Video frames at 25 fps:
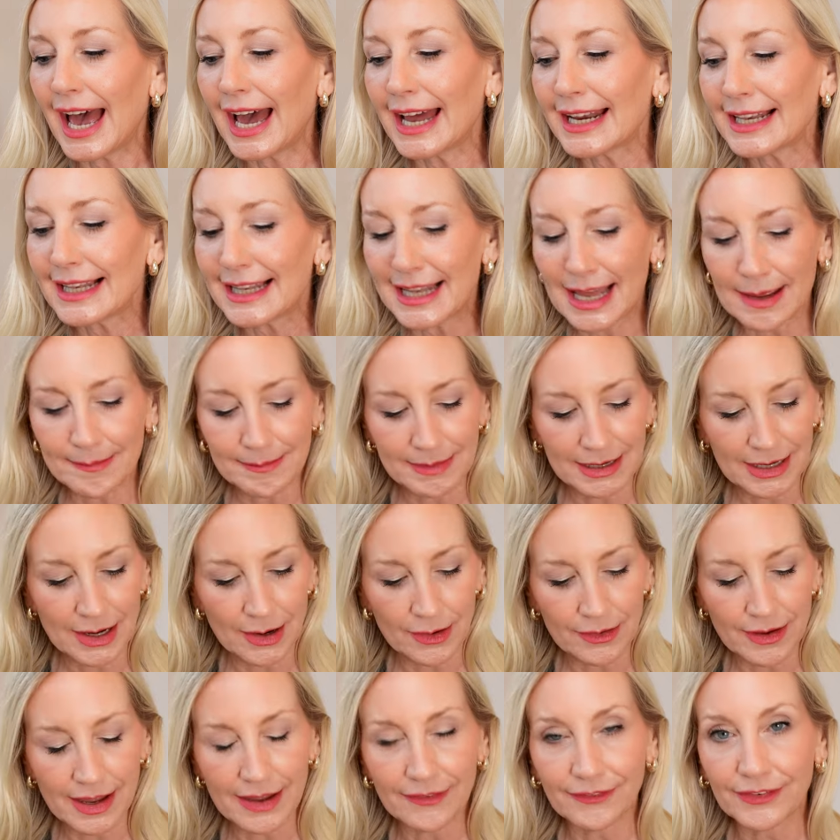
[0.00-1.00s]
And let me
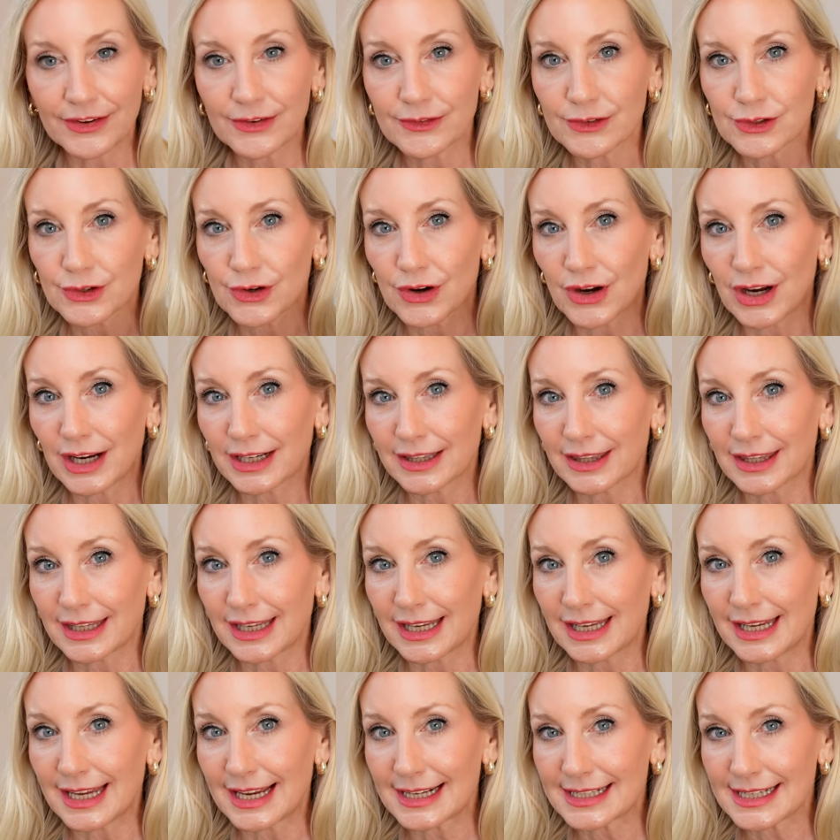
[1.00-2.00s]
know if you've tried
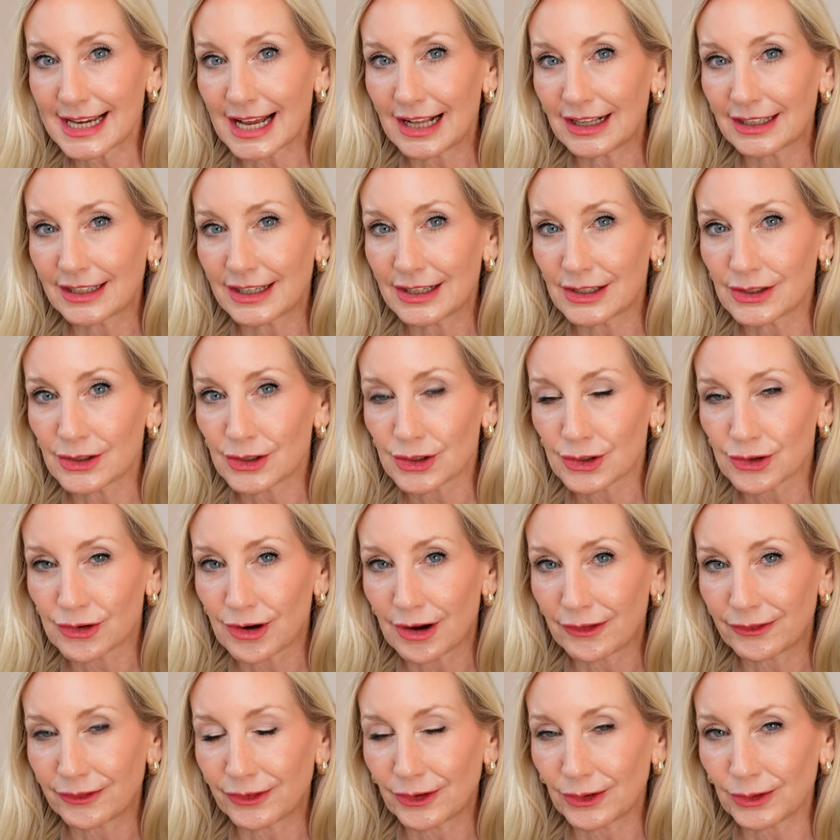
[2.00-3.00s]
the Italian
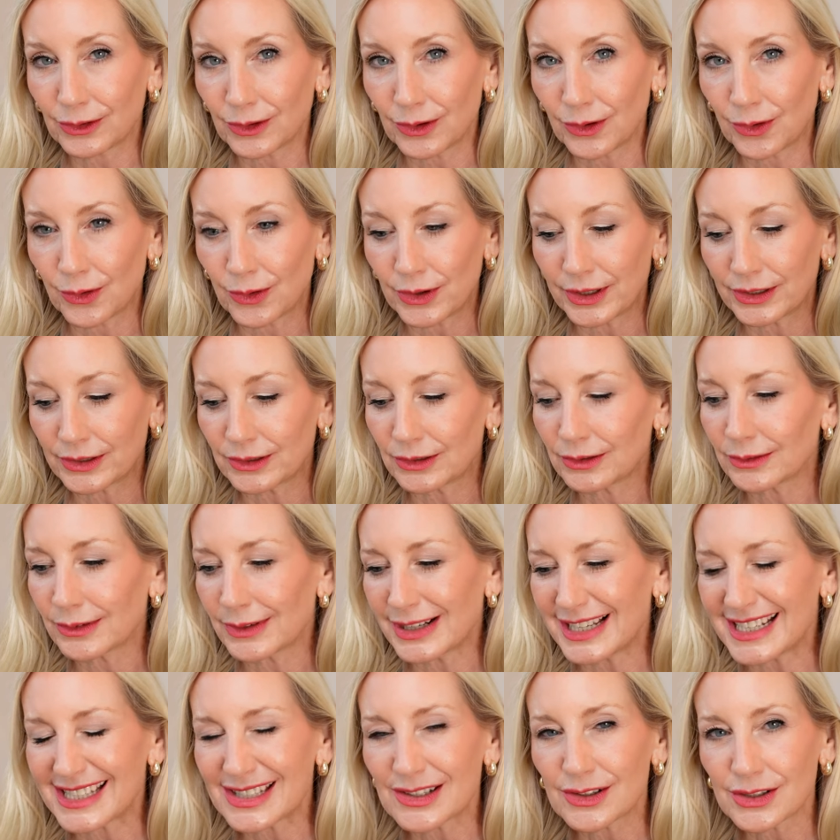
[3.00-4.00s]
truffle oil.
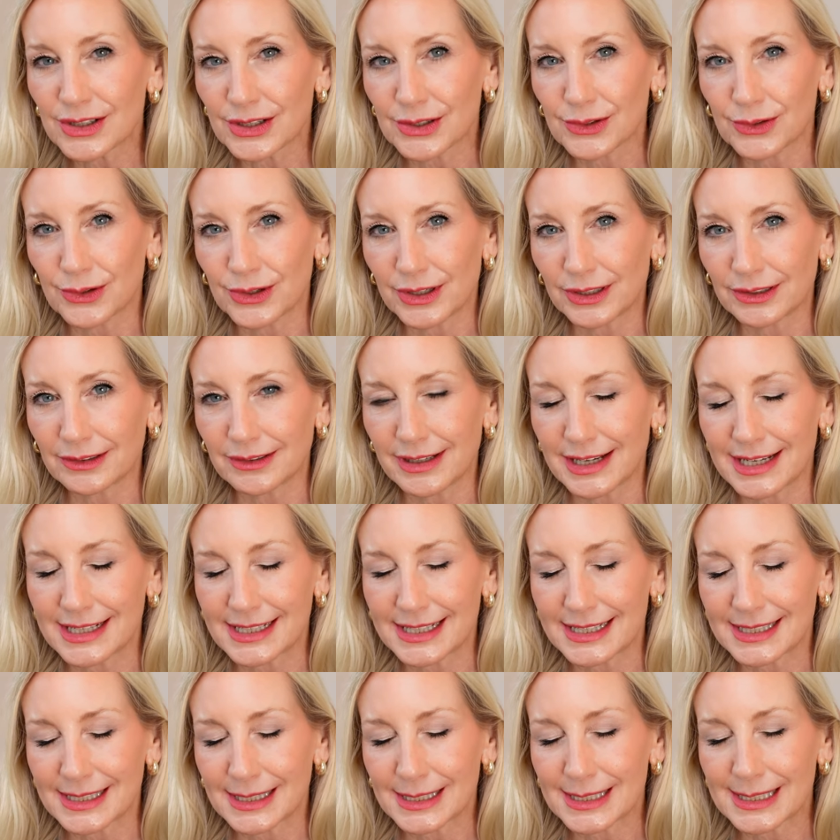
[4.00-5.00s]
Well, it's not an oil, it
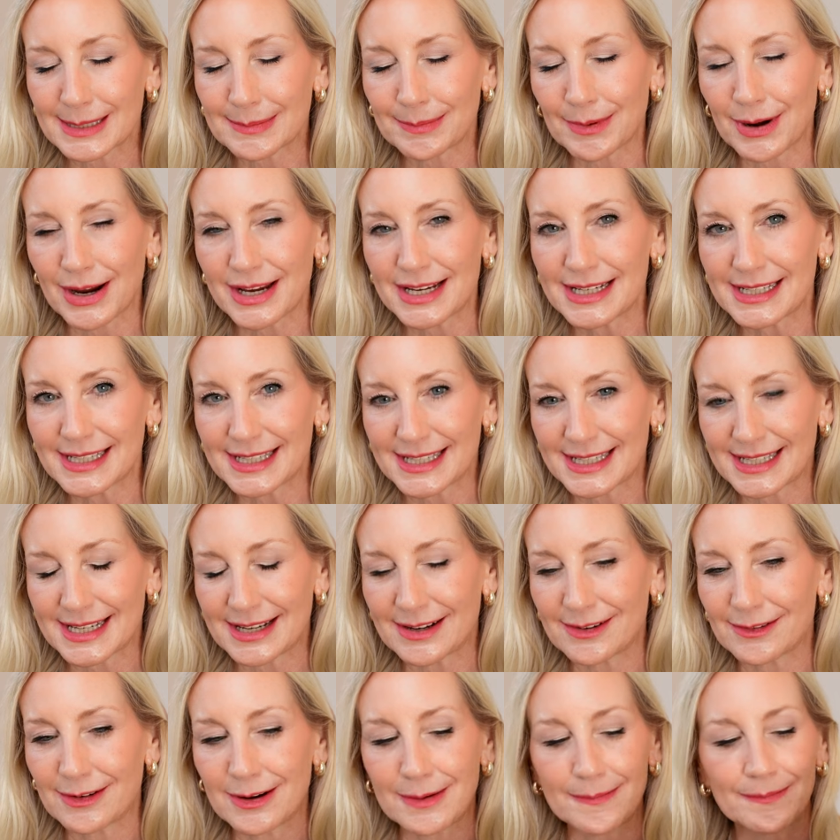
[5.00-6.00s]
is a spray
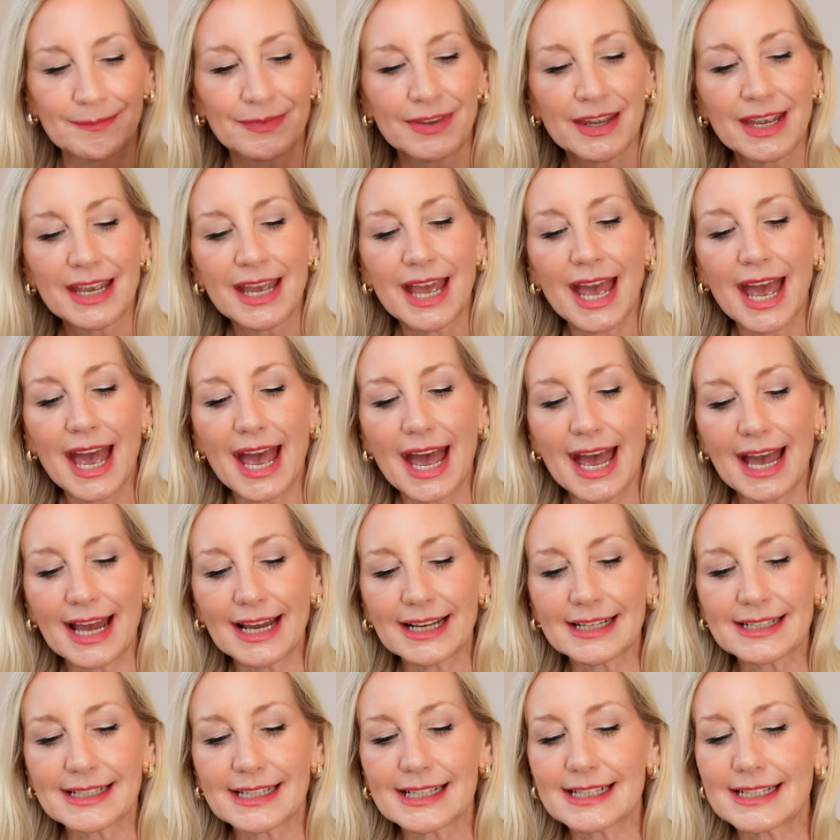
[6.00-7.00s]
serum,
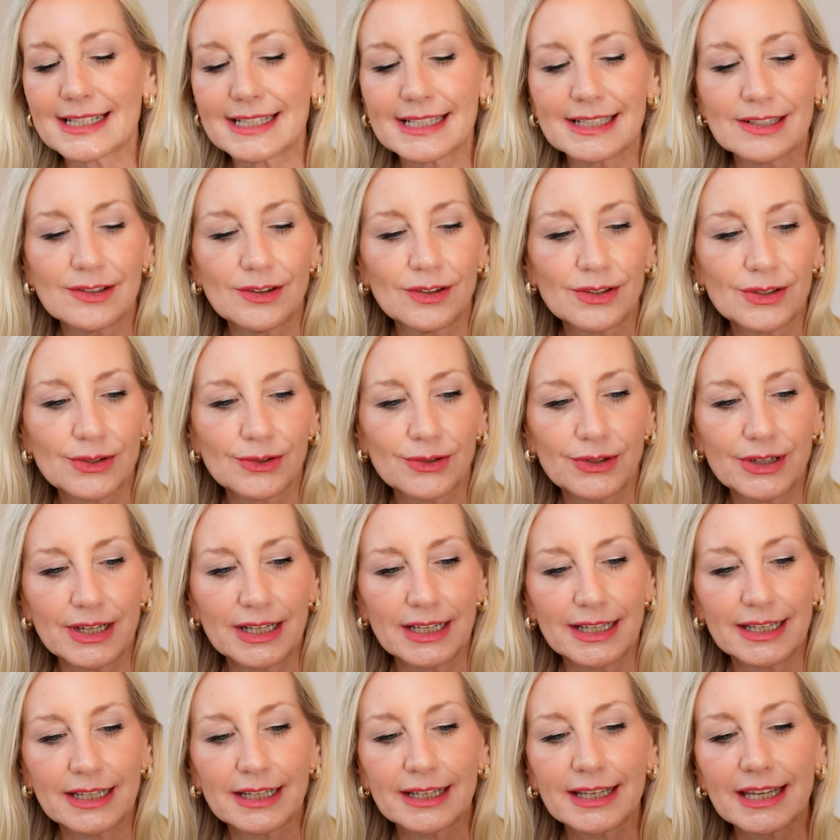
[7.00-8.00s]
and it is not
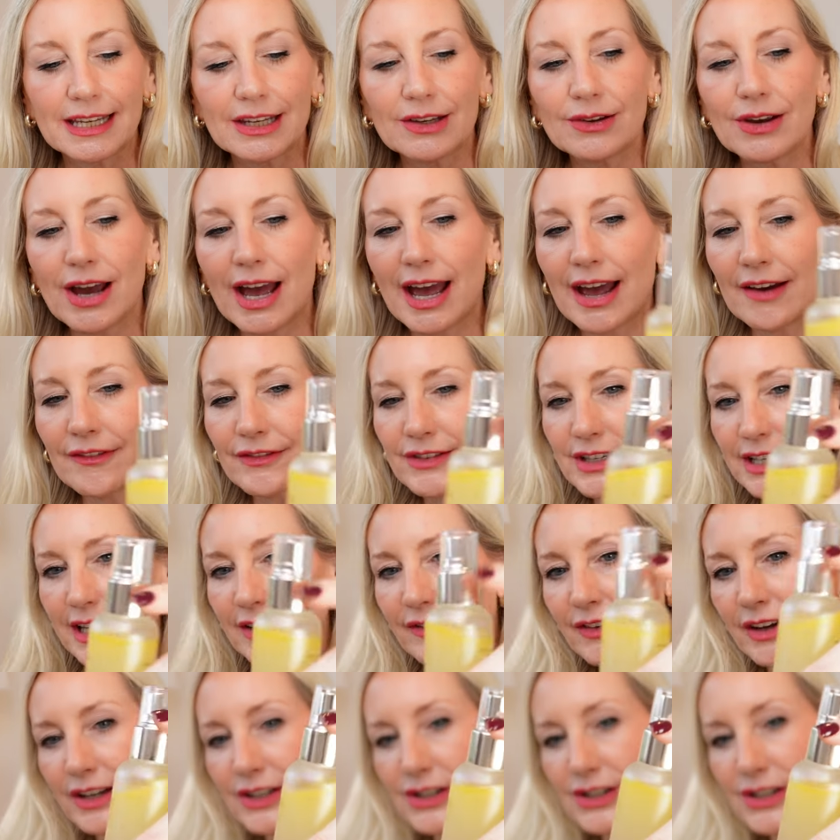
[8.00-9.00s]
oily. You have to
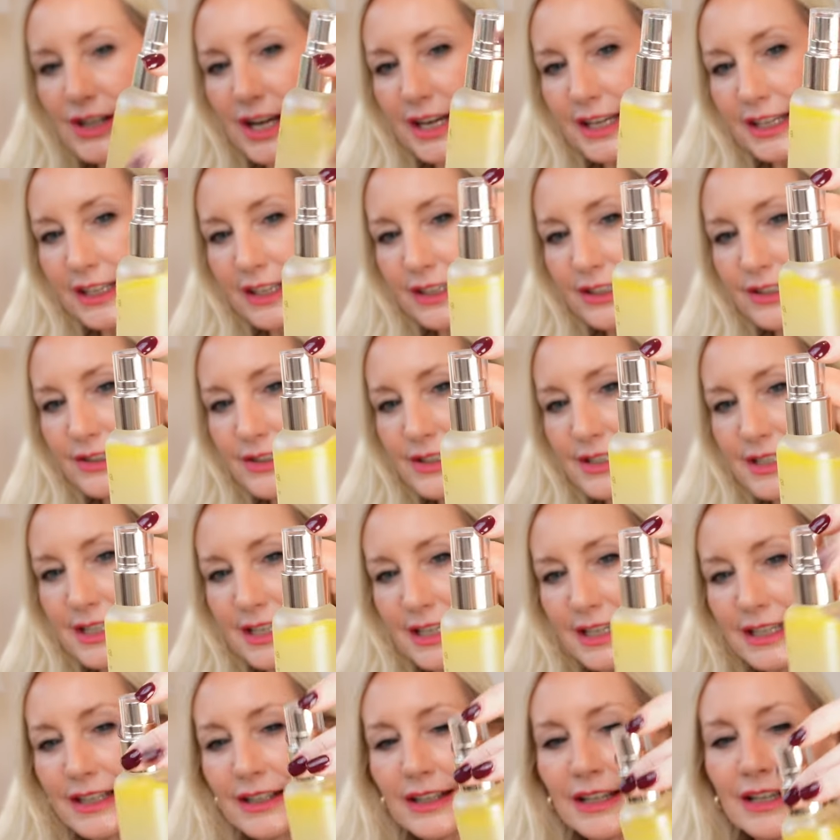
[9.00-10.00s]
give it a shake, can you
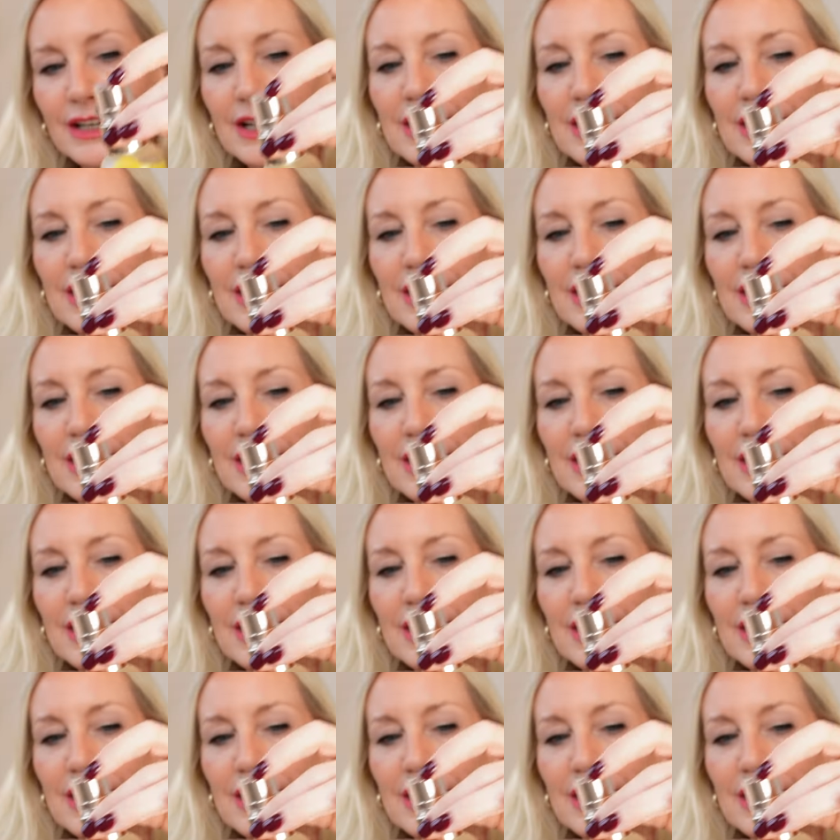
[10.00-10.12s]
see?